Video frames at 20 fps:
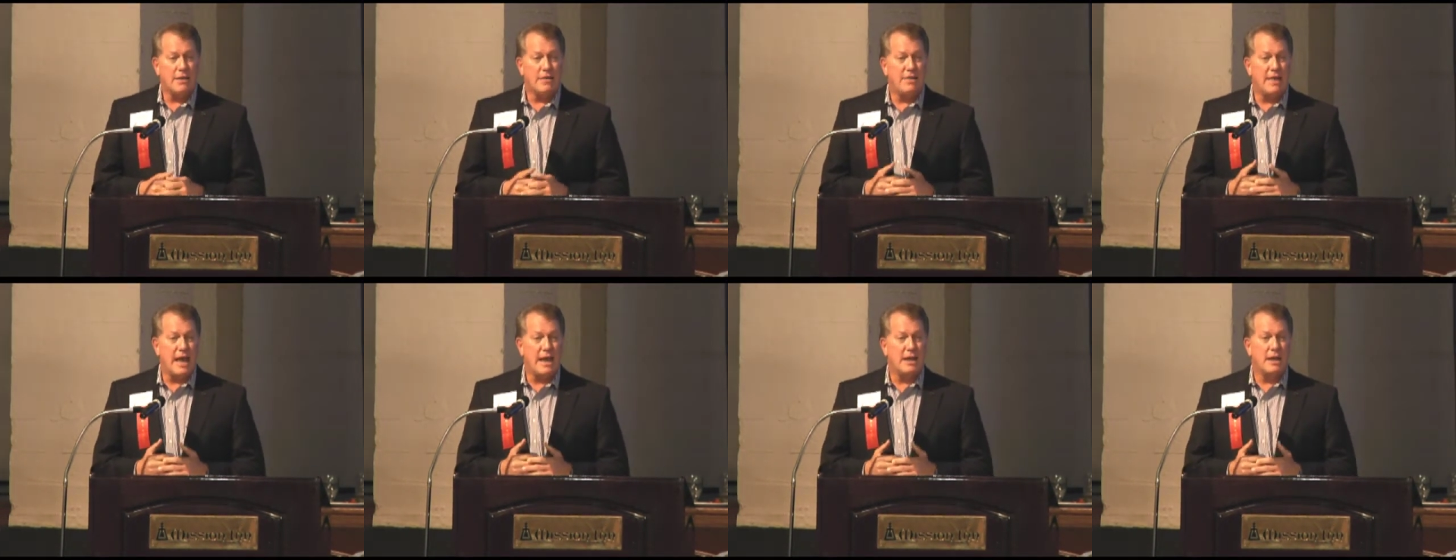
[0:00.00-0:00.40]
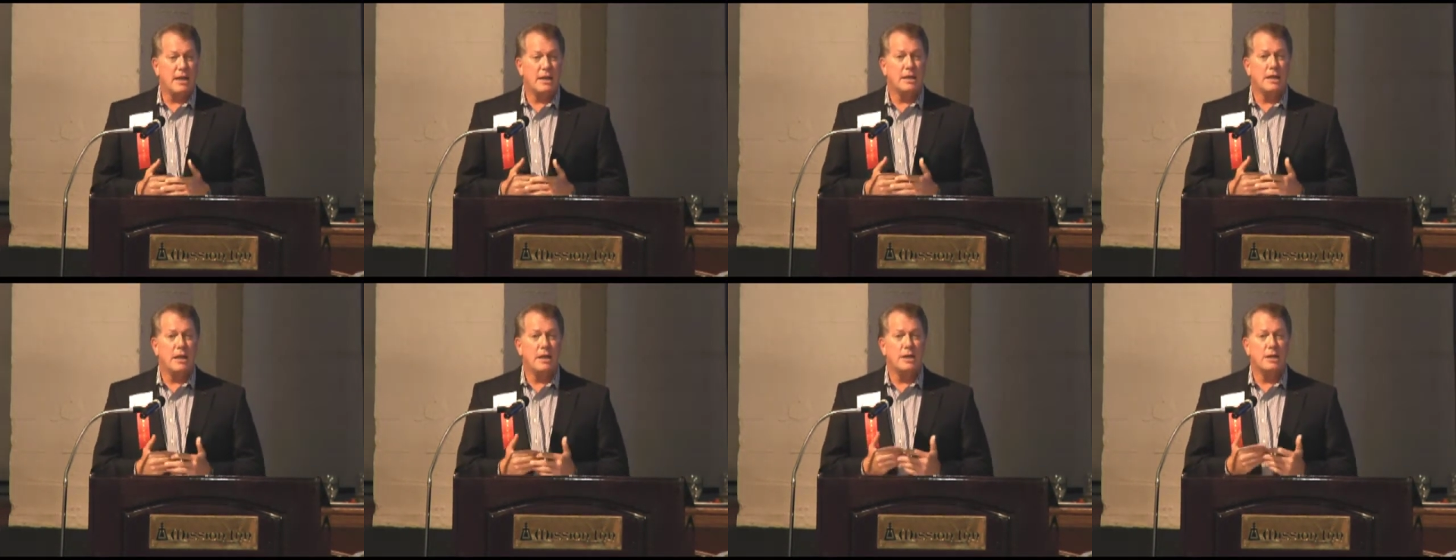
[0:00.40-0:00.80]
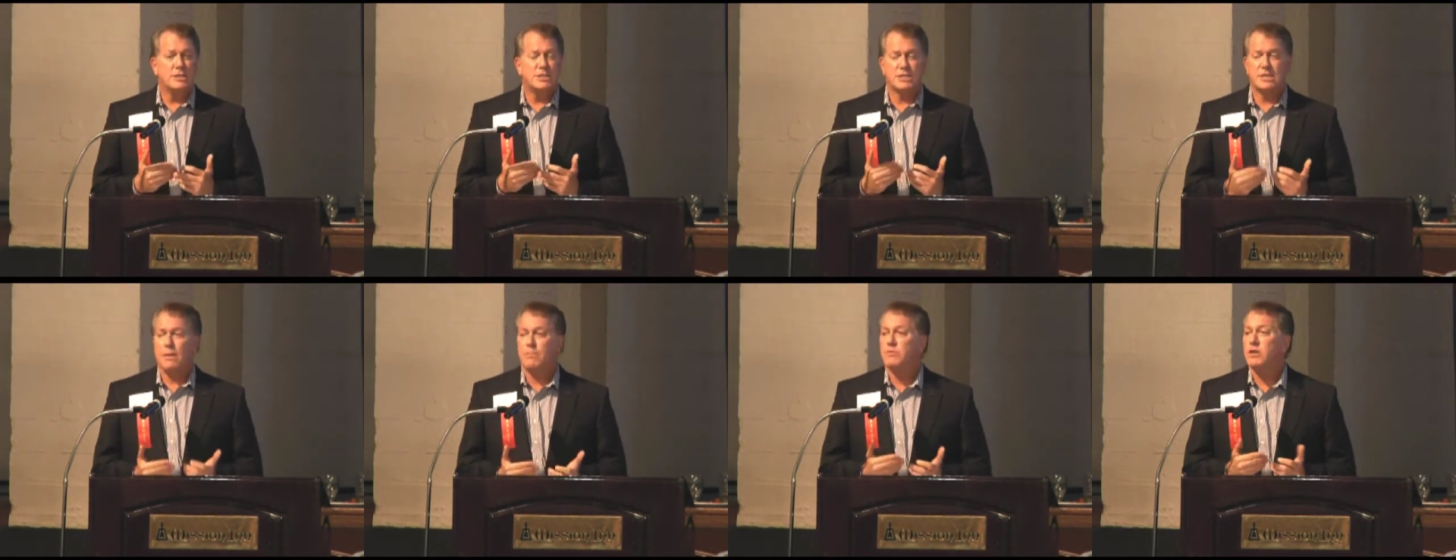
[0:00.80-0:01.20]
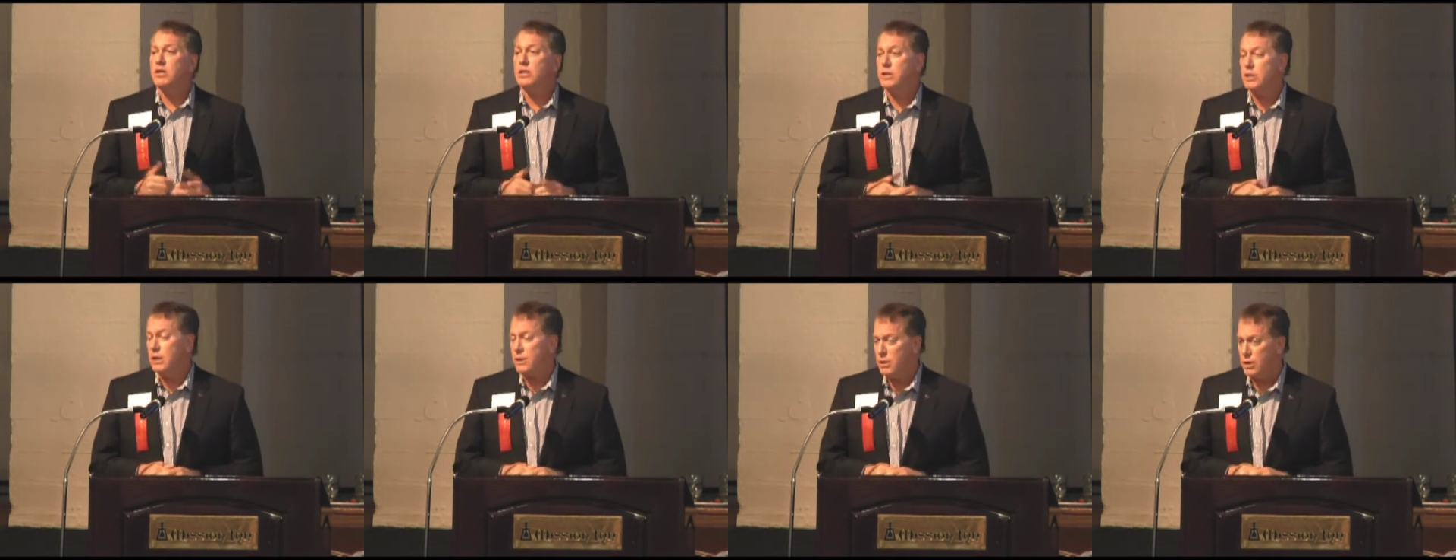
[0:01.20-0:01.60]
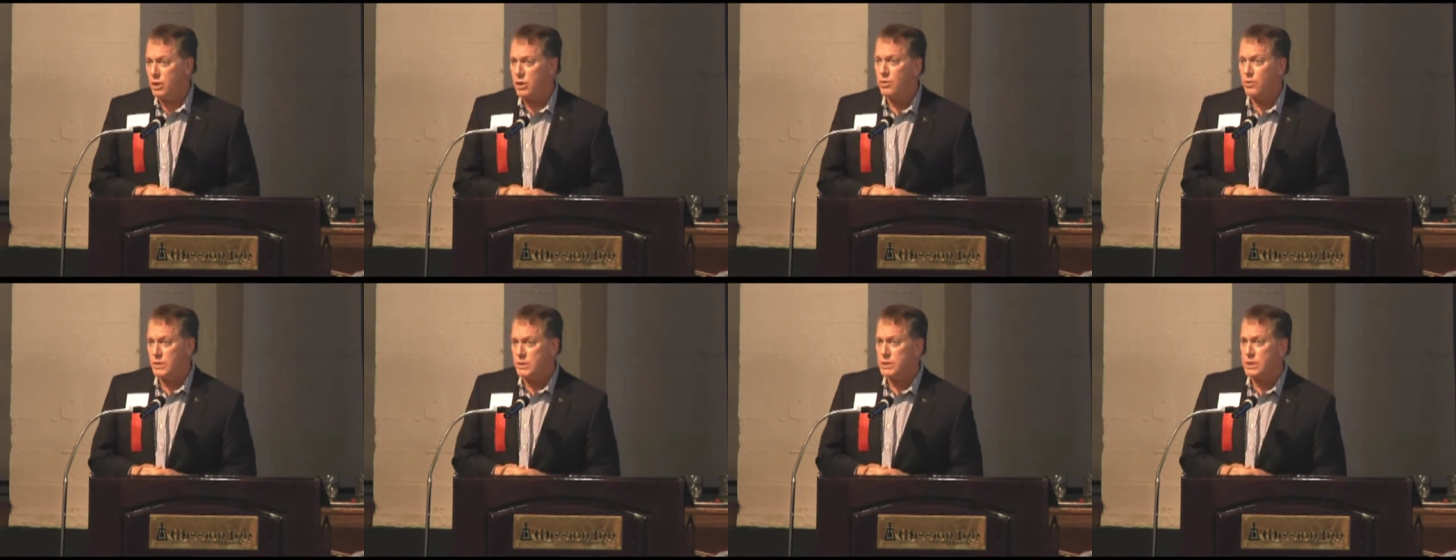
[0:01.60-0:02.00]
that something
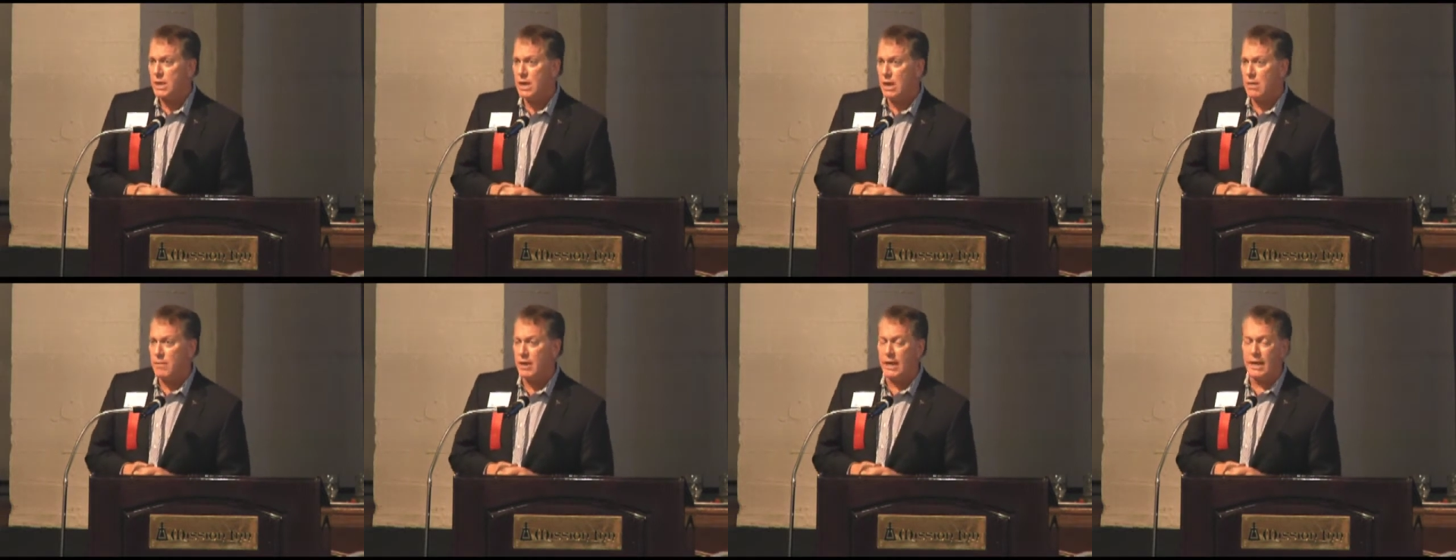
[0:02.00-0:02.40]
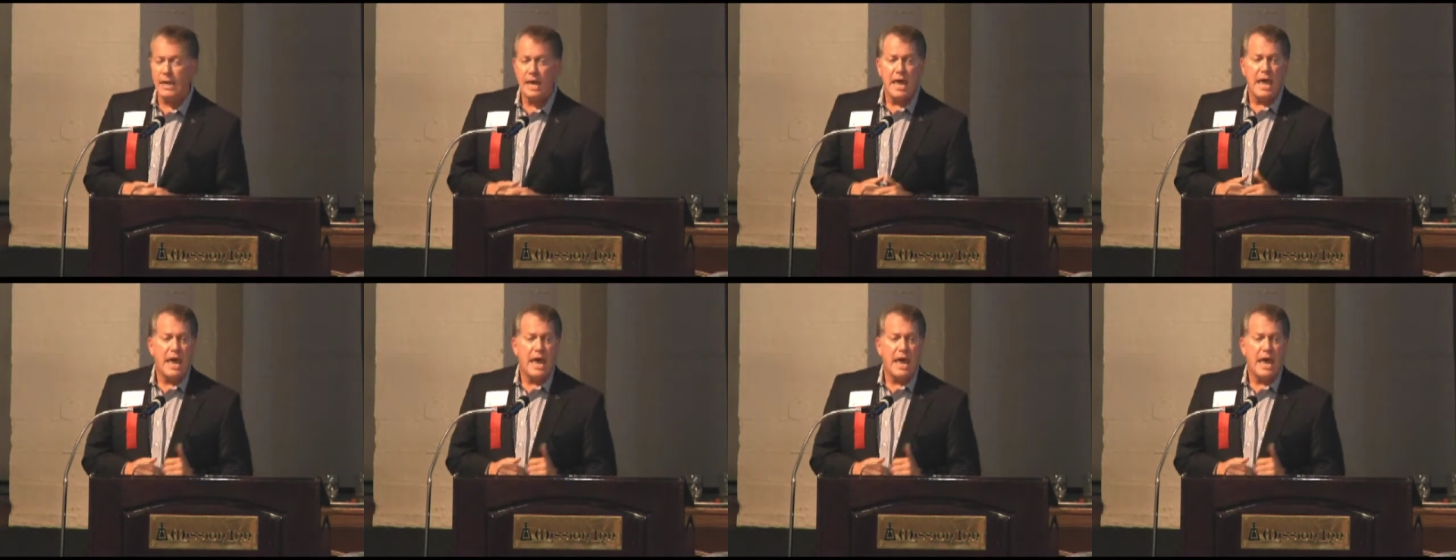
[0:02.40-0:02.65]
new is coming.